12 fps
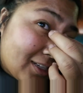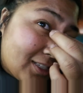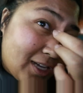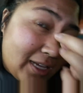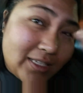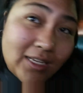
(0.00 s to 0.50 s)

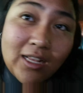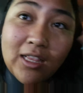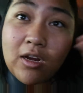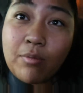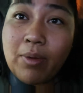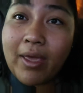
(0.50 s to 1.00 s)
like you guys in a
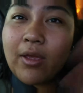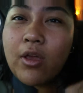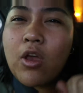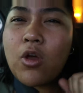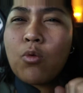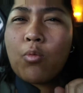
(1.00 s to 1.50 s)
little bit.
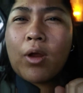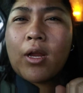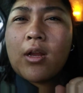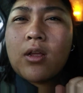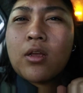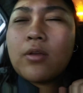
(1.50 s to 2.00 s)
We're
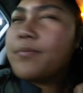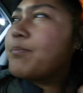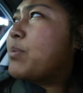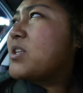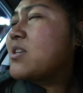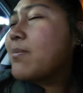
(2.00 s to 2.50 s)
gonna
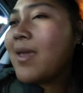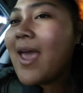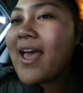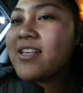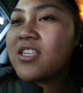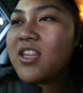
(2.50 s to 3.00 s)
put some
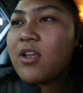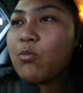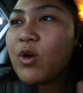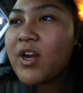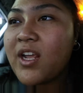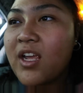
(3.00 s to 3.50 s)
gas and then
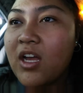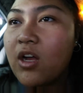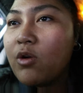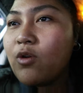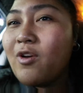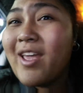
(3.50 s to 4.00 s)
we're gonna
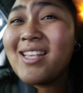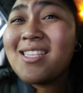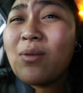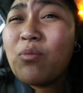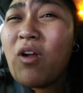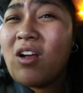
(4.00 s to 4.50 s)
go, go get
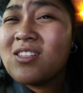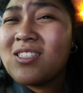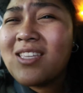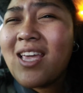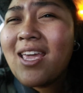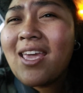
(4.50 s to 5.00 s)
some rock
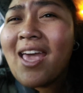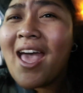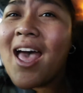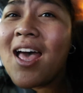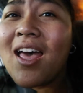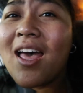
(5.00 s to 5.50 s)
steak
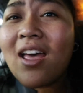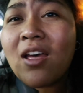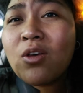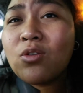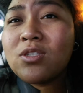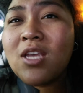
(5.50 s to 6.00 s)
cat
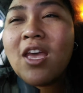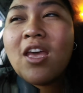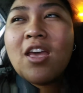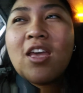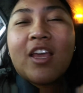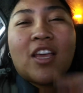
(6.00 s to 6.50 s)
Cause
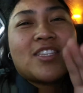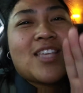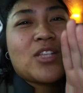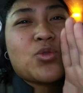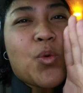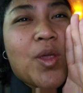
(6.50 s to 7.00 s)

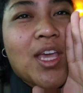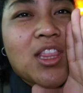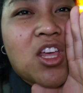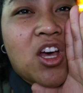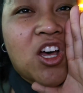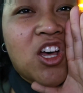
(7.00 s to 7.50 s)
that's where we
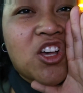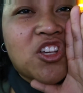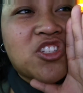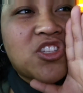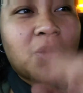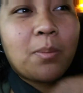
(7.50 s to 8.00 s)
get the
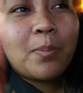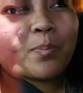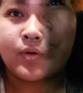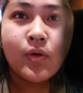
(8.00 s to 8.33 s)
hooks. Ooh,